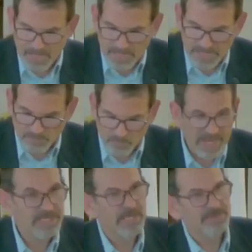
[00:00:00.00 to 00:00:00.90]
And
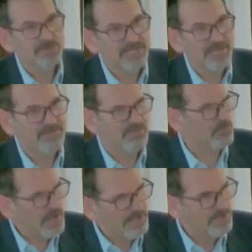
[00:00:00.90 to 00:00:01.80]
right underneath
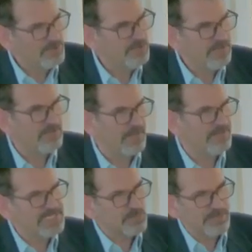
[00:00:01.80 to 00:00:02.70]
it,
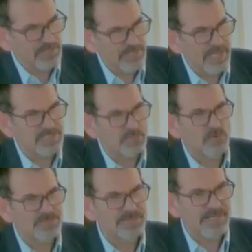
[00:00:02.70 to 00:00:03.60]
these were the last
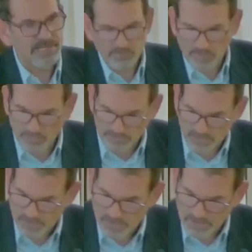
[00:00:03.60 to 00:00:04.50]
words that he wrote,
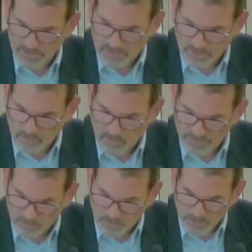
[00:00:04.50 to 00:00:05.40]
were
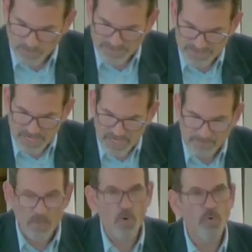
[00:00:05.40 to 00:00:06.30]
the words, "I
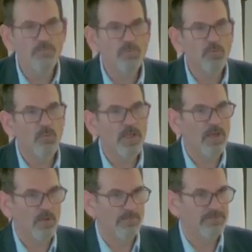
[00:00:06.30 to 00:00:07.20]
am
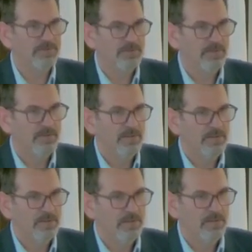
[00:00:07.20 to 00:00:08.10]
overwhelmed
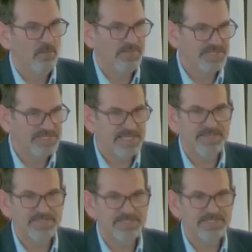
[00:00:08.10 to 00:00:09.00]
with a
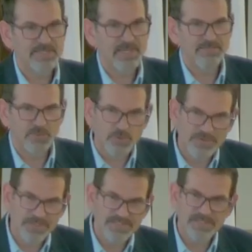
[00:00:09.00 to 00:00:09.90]
sense of the
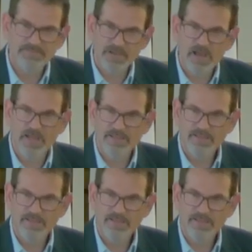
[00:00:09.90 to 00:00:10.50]
goodness of God."